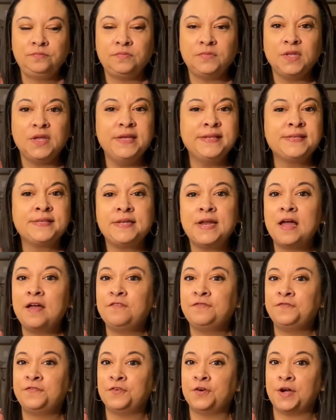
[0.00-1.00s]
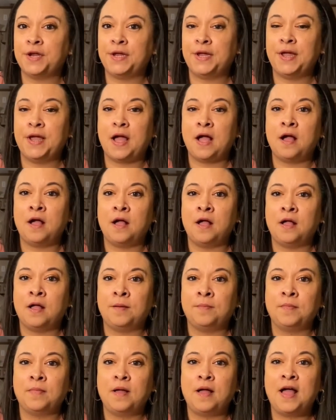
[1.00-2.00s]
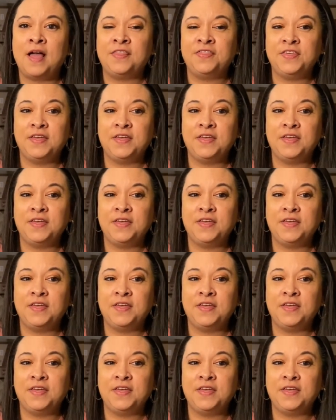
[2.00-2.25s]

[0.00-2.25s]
It's not free. I